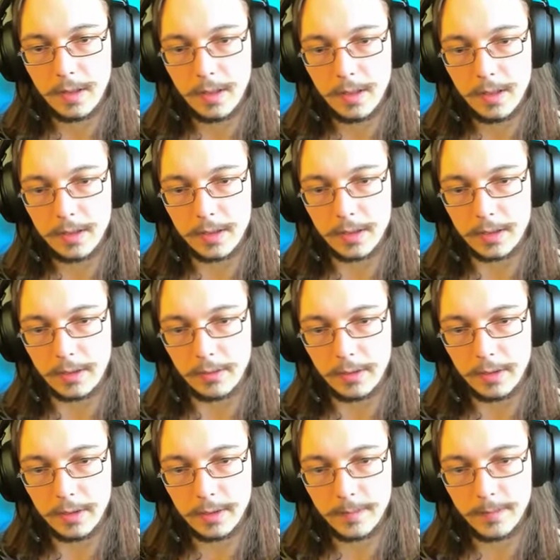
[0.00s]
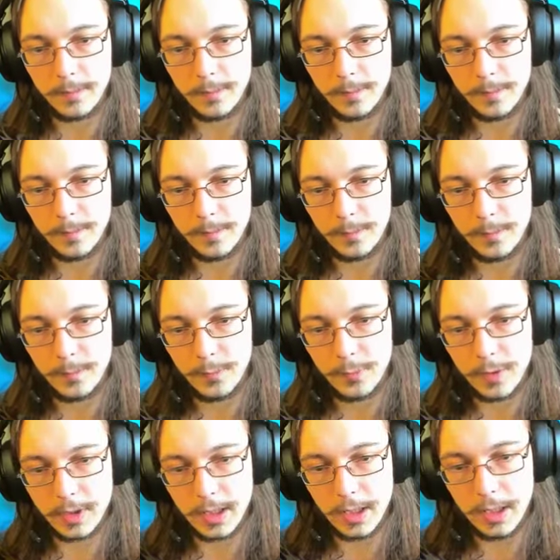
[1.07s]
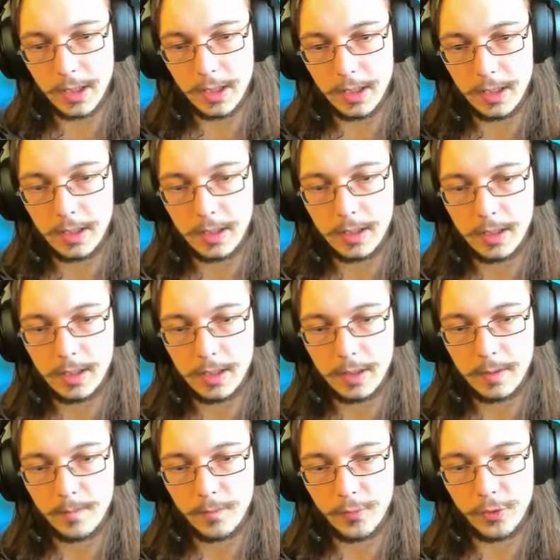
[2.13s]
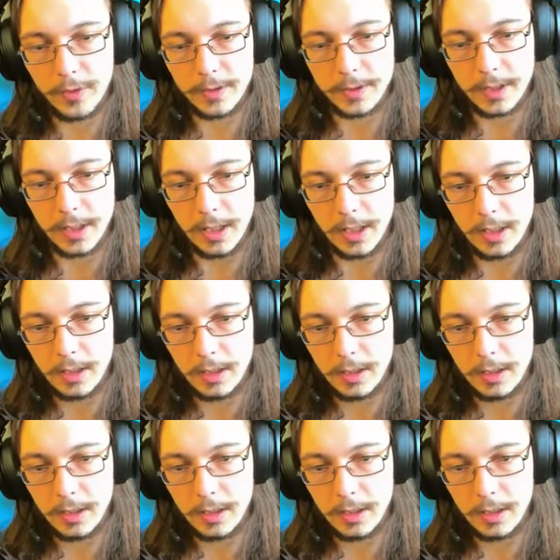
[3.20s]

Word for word: This is starting to look pretty prisony